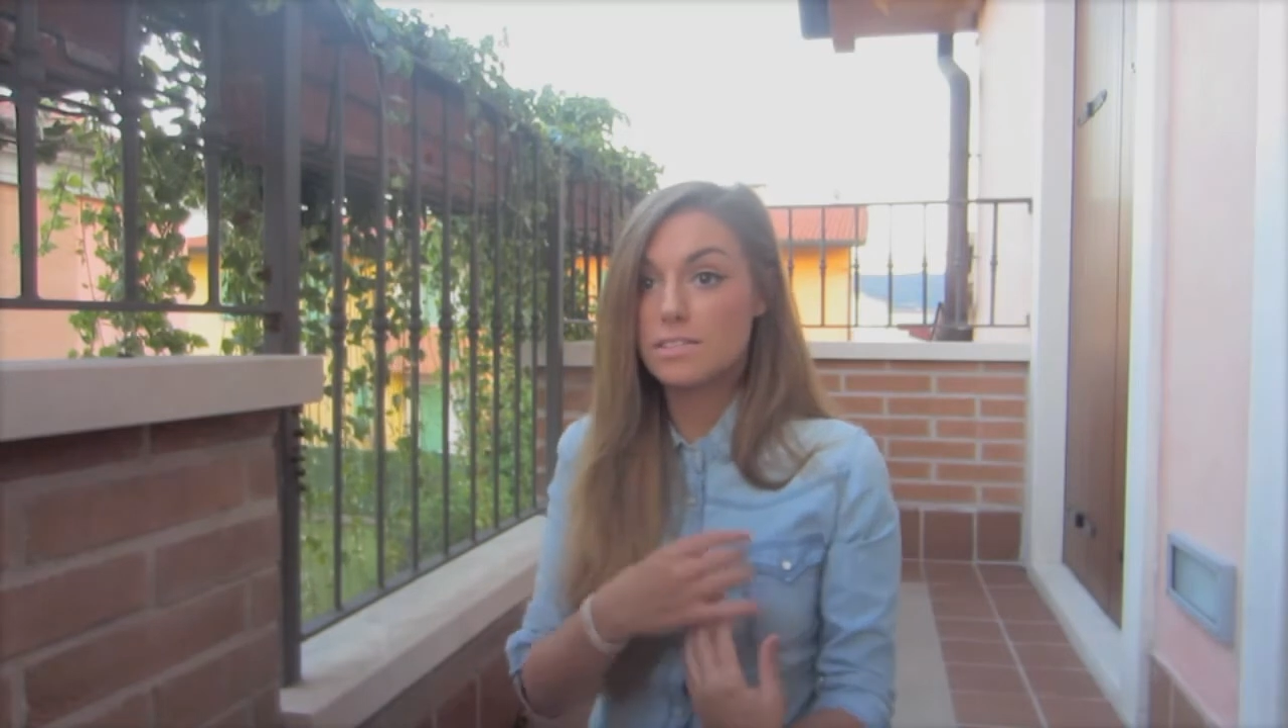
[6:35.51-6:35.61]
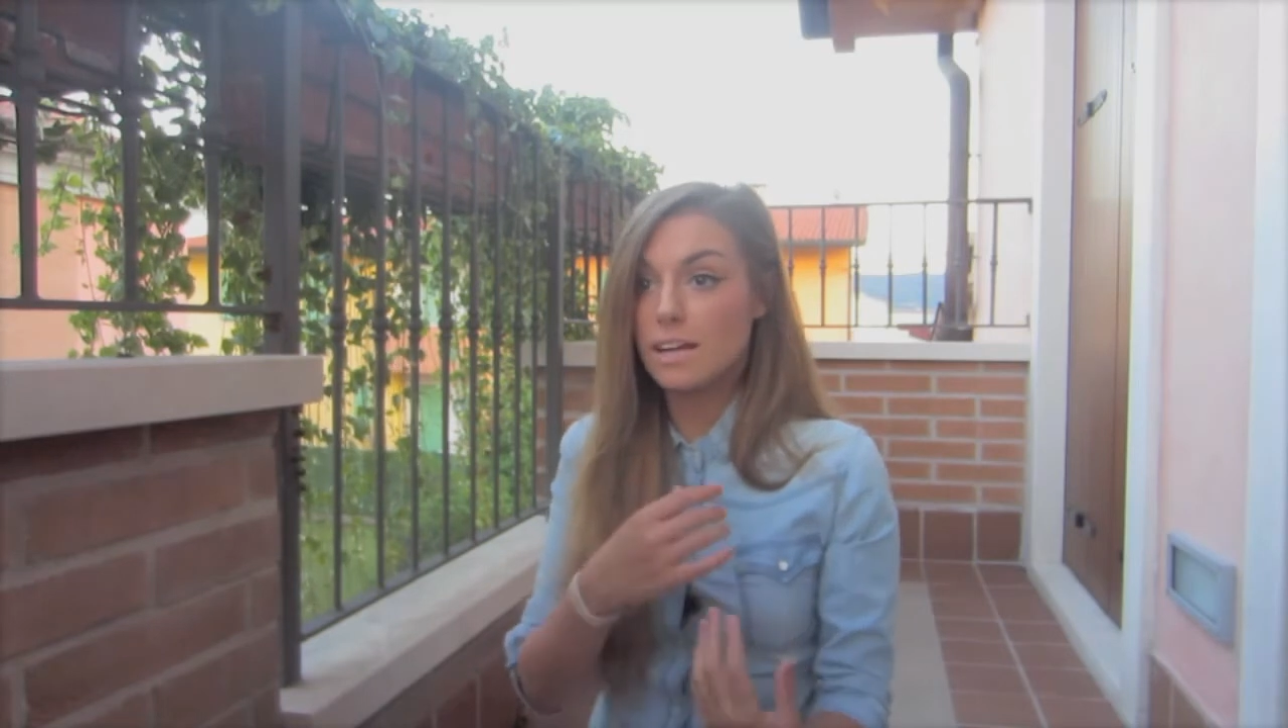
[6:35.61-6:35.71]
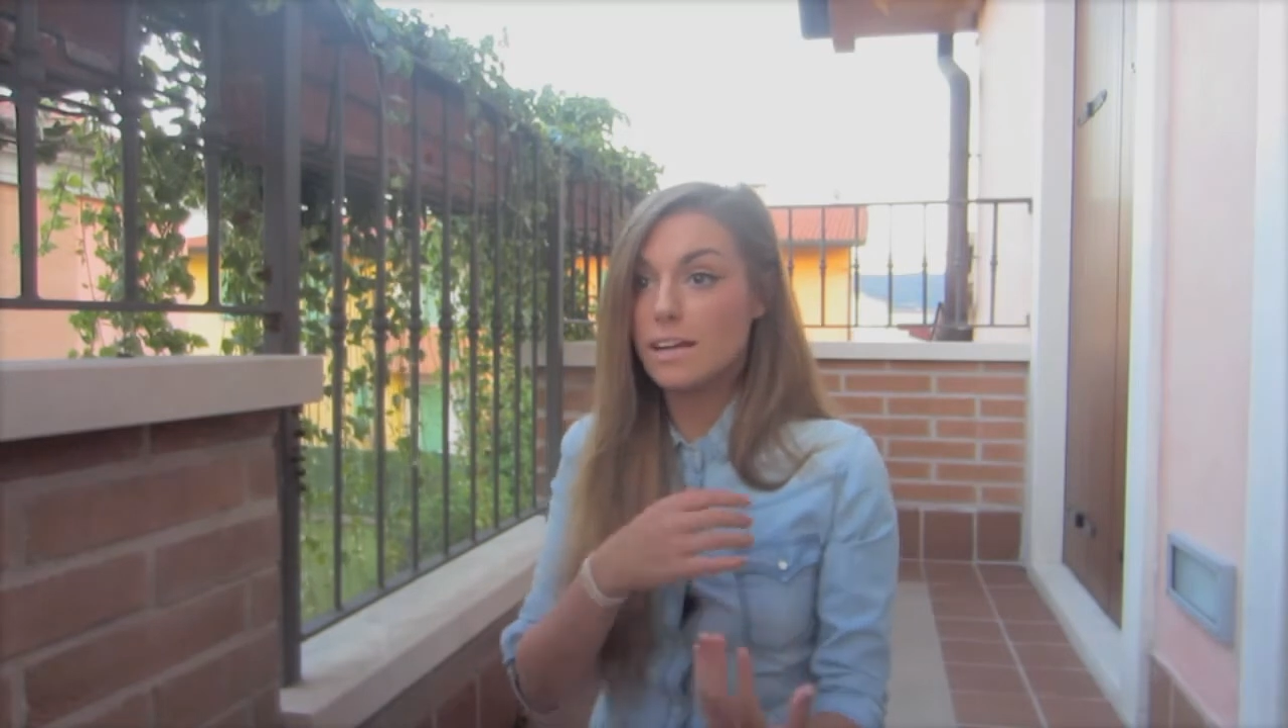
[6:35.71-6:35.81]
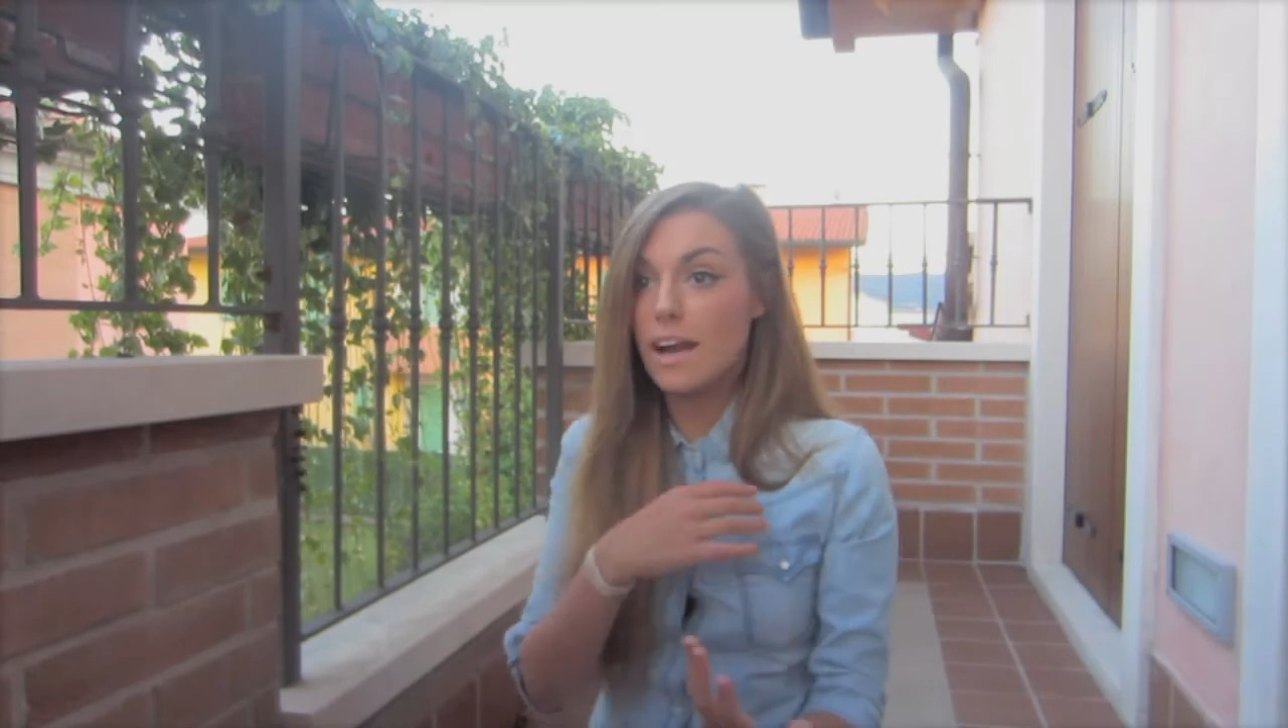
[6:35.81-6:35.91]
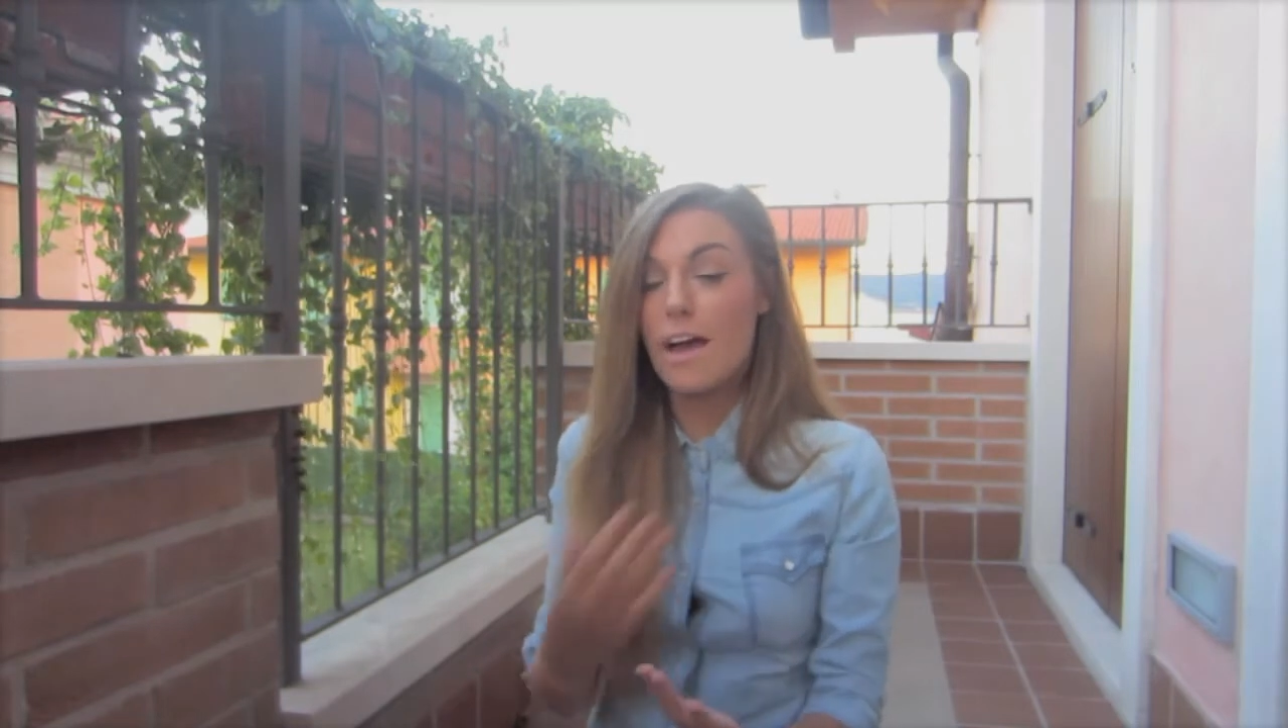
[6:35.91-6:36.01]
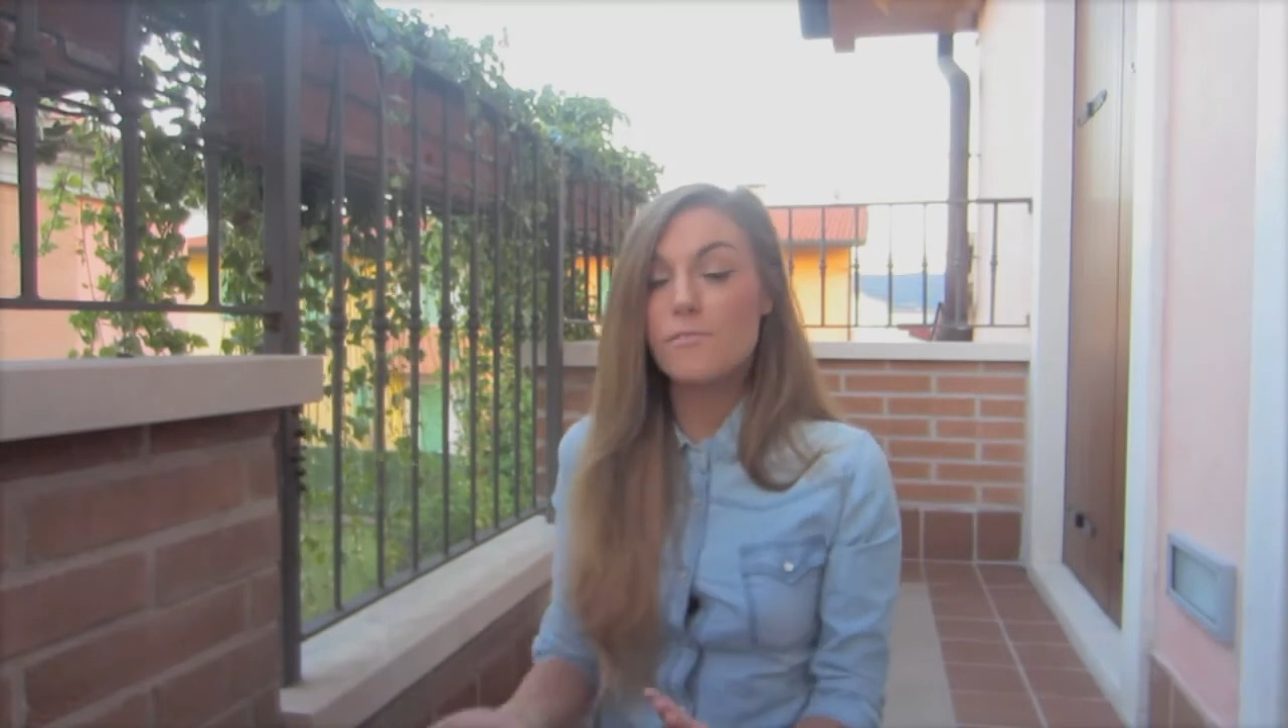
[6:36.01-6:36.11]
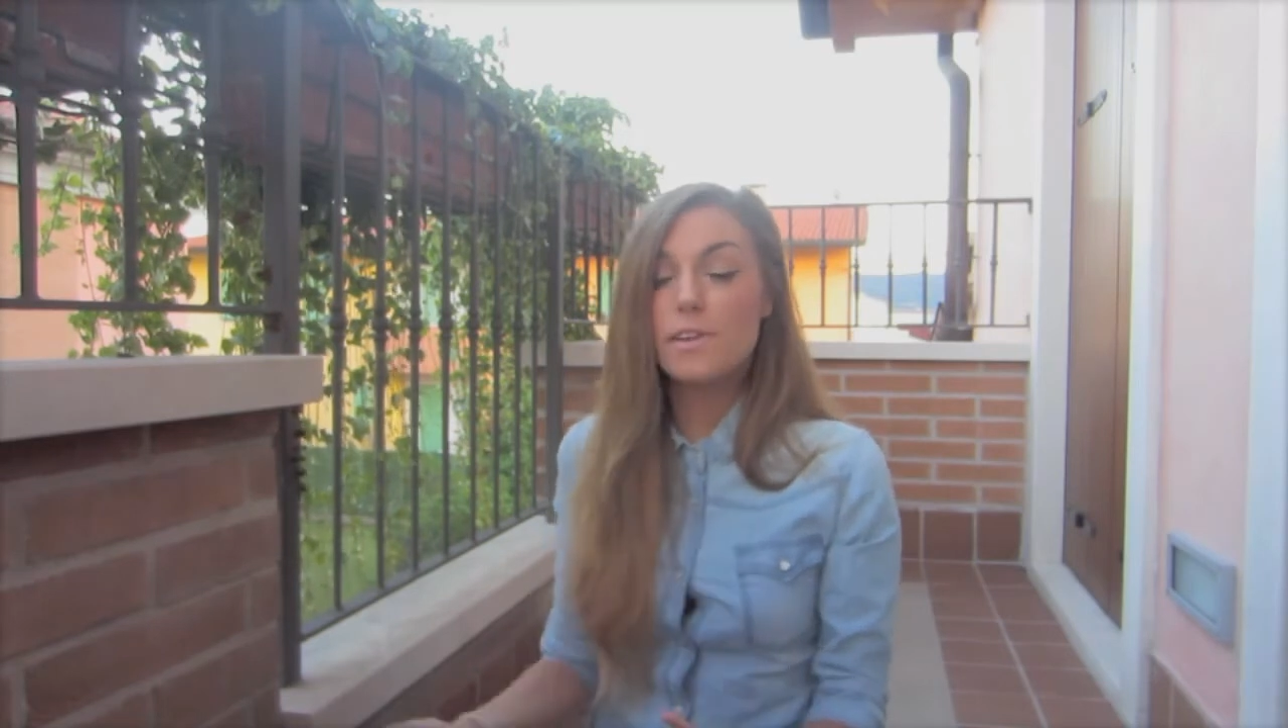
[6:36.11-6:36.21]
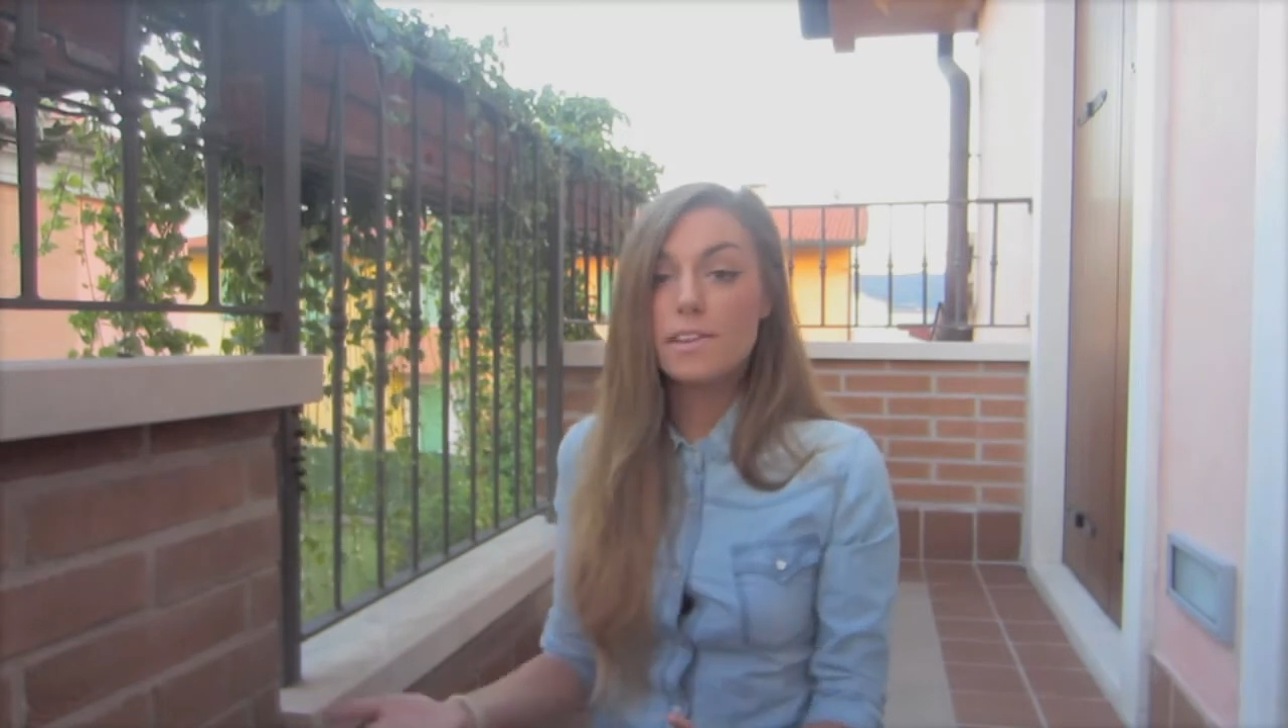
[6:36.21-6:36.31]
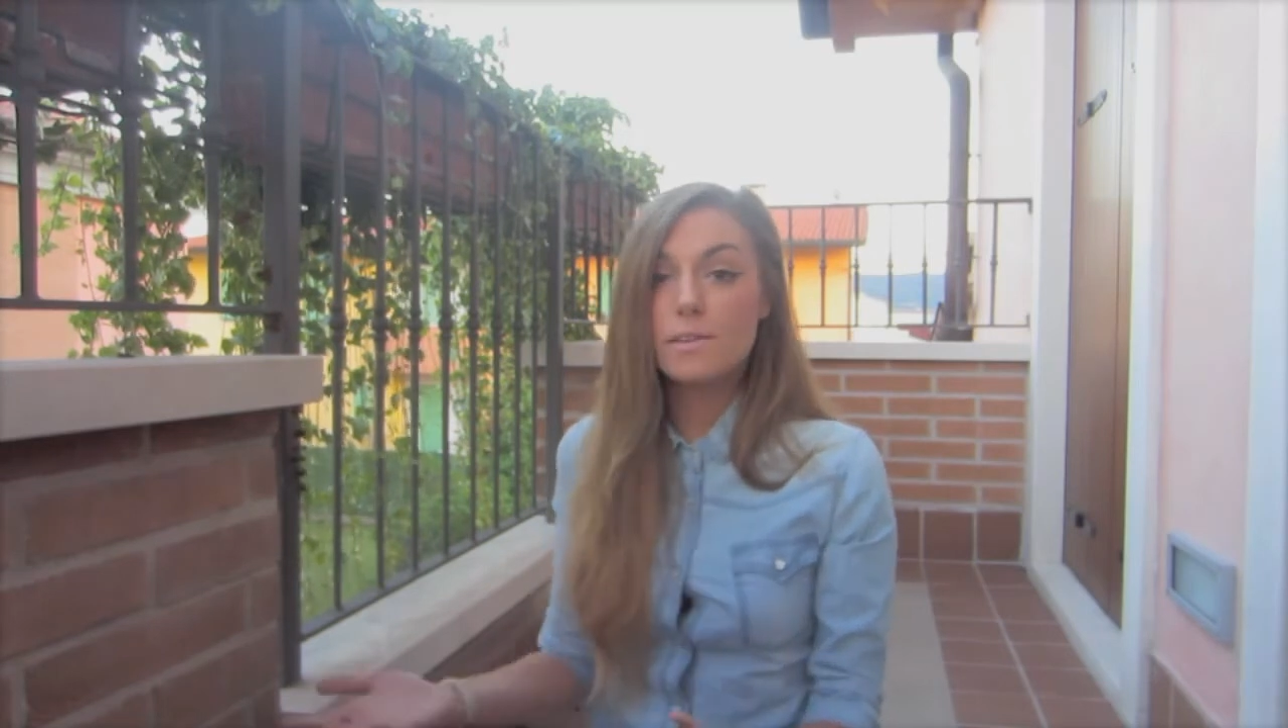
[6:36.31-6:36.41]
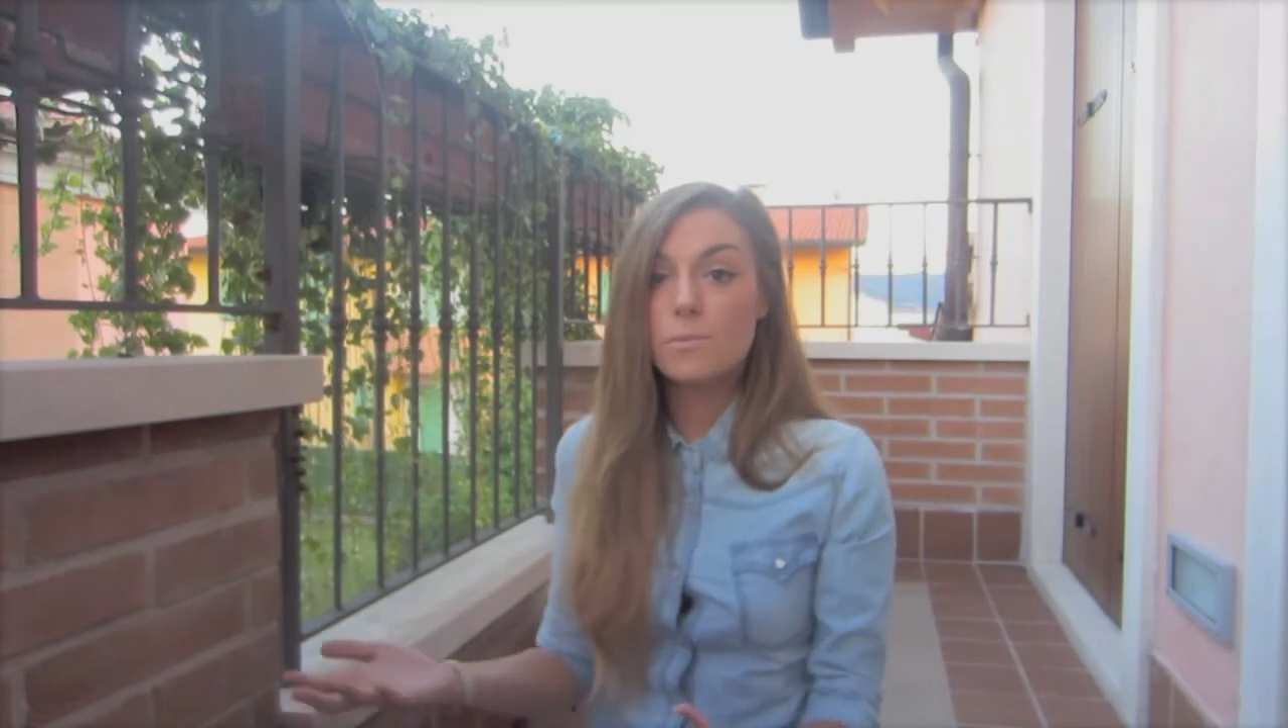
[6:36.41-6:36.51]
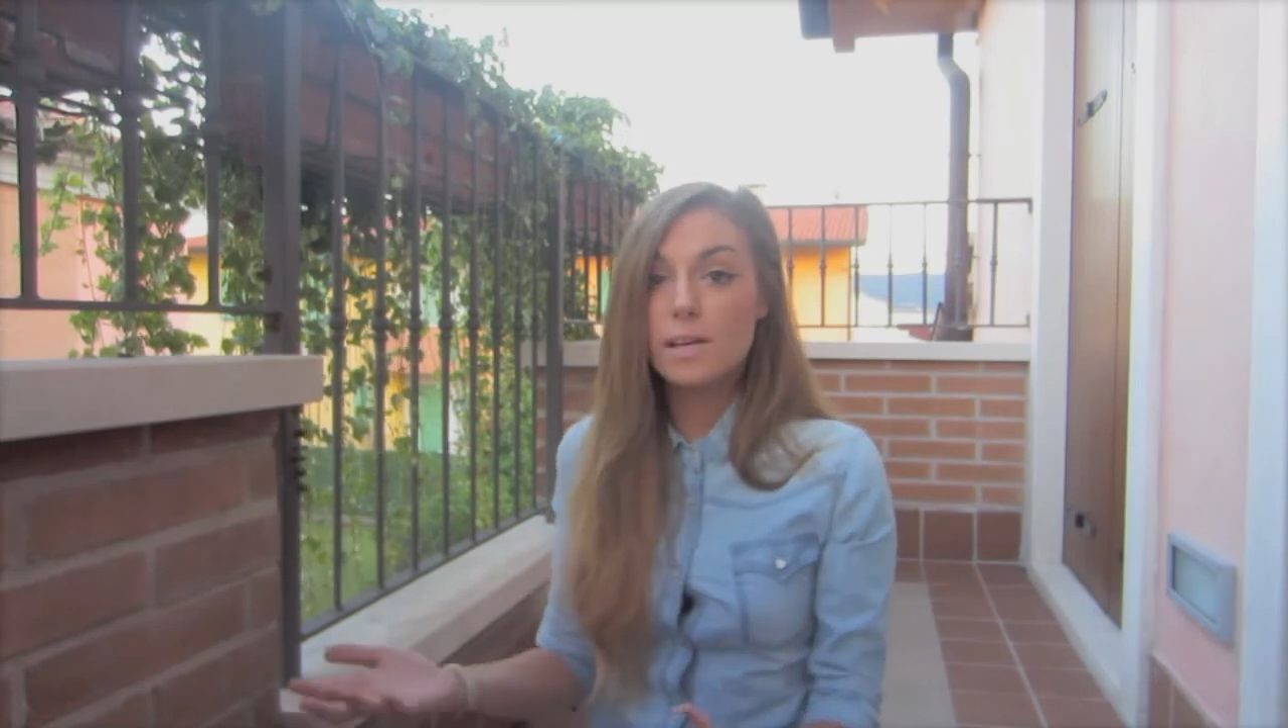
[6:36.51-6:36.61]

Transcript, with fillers: share everything